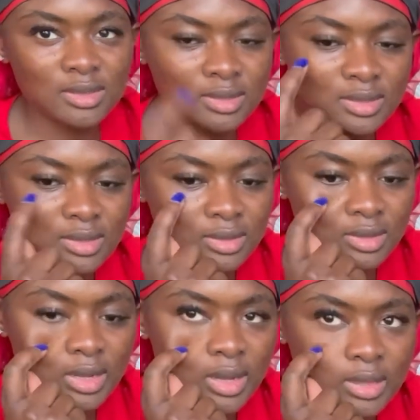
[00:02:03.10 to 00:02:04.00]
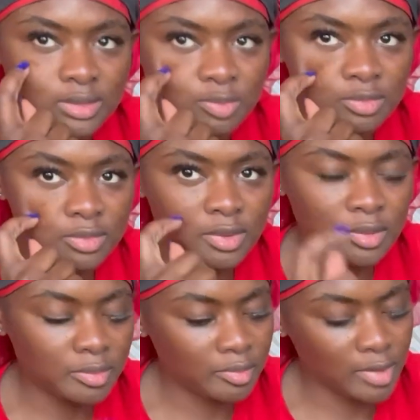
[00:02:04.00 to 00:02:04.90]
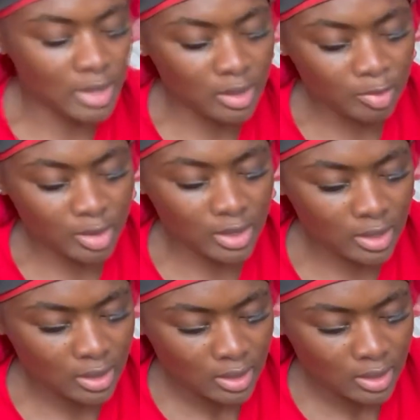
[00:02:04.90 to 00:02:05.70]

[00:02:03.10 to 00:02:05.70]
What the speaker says: the little guy's backpack.